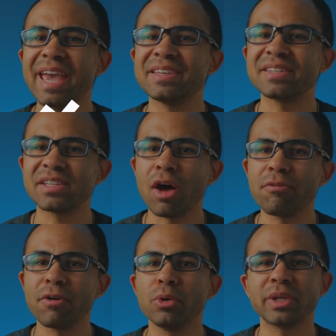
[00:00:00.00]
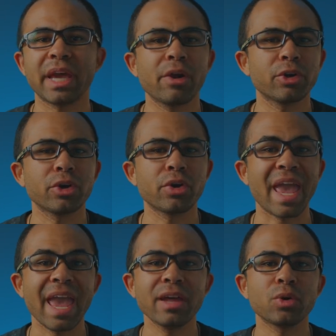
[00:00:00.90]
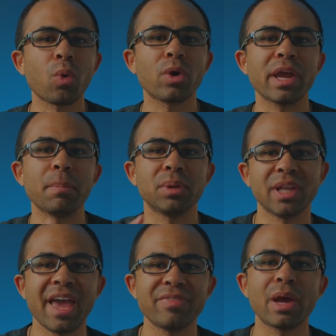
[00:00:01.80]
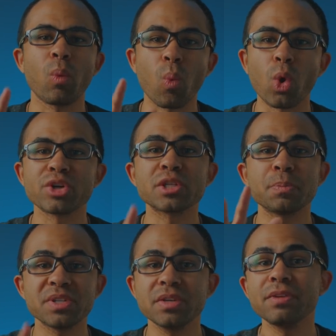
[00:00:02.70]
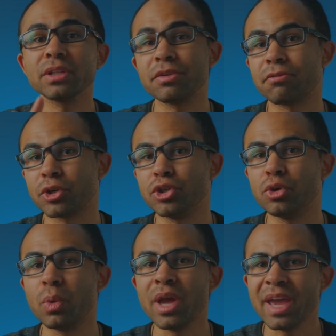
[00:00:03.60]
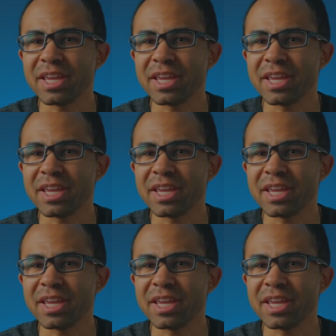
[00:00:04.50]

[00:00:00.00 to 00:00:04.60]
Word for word: a cell phone carrier and or a plan that works specifically for you